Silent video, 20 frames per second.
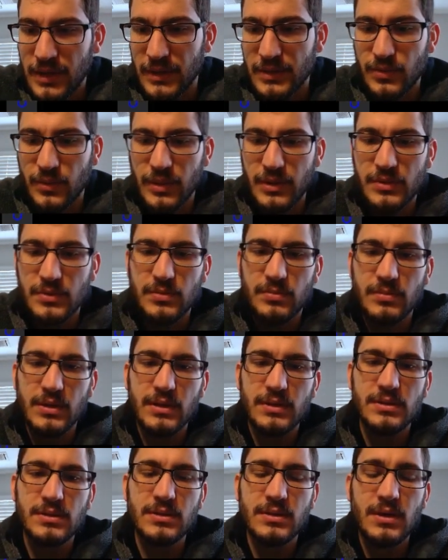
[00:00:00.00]
22
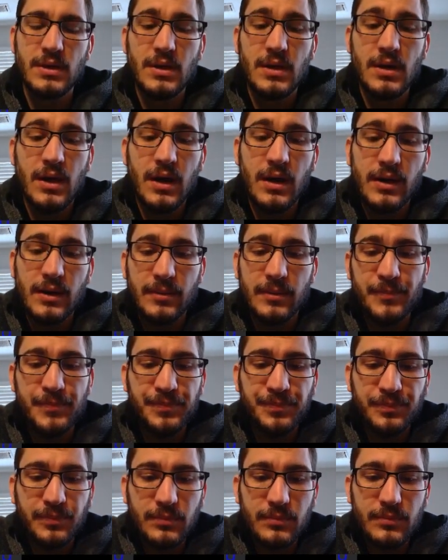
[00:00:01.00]
minutes. I'm
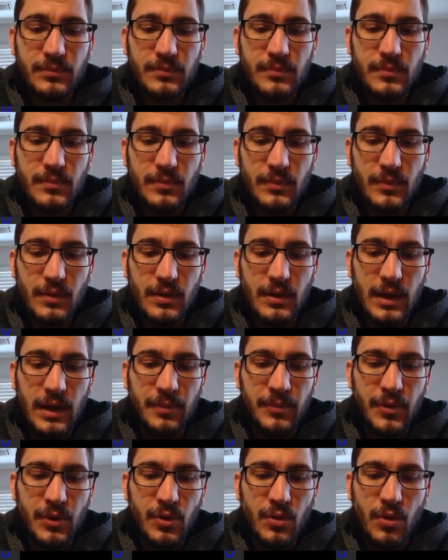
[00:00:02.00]

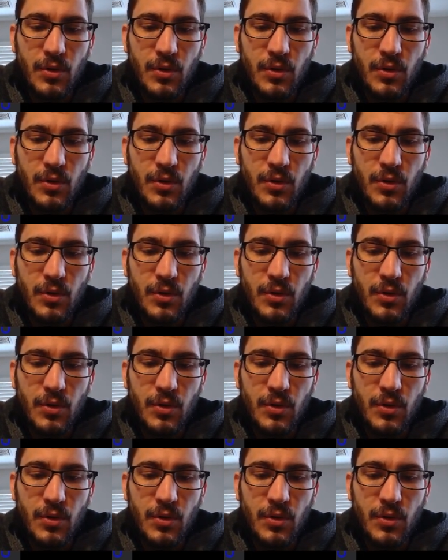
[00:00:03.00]
going to go